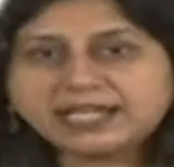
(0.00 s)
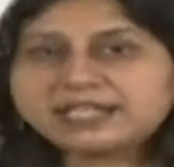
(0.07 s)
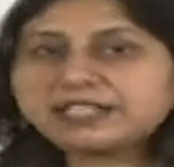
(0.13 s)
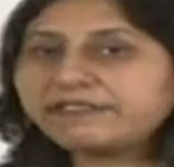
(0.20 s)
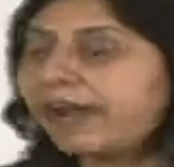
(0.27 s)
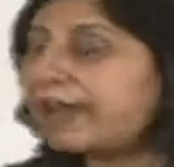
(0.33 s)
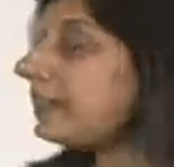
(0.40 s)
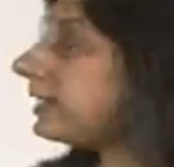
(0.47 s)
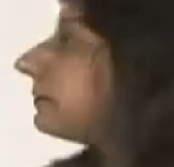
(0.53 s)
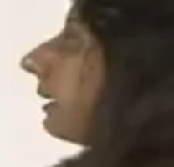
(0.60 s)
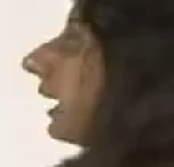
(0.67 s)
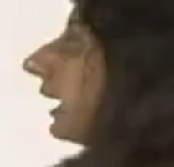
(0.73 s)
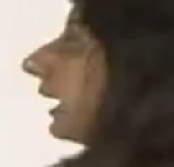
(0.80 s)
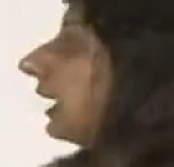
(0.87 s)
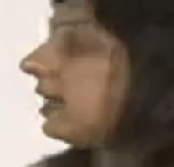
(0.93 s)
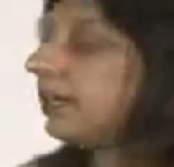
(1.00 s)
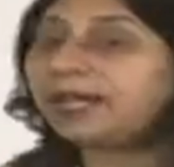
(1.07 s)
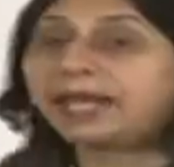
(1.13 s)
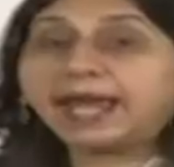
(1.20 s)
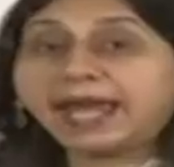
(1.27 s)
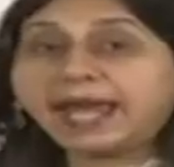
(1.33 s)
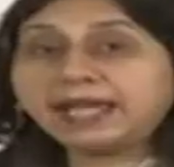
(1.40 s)
divided by
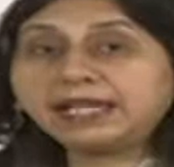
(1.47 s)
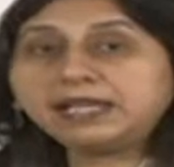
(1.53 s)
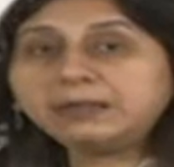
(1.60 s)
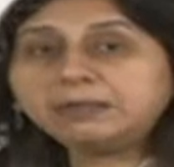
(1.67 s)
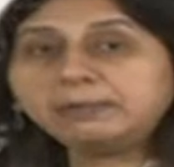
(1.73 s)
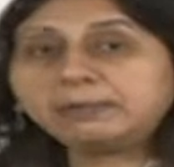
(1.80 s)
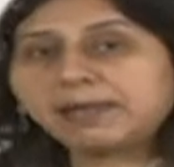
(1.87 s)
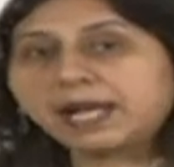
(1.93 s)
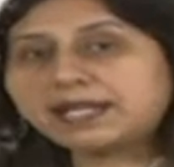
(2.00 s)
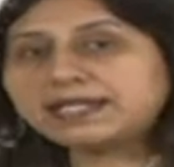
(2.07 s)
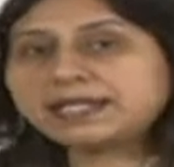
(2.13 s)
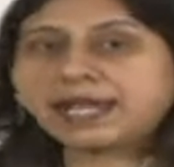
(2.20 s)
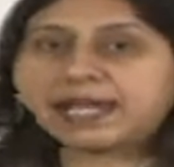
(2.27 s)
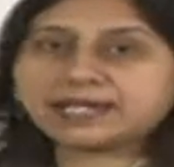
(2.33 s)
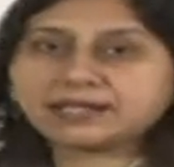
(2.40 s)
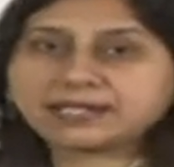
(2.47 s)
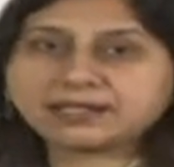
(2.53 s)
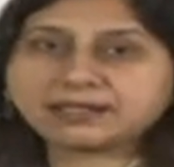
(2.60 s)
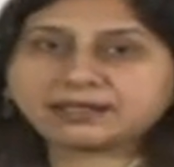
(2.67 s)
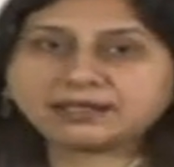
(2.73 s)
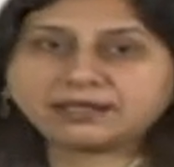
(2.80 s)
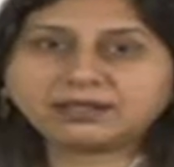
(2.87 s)
L plus S.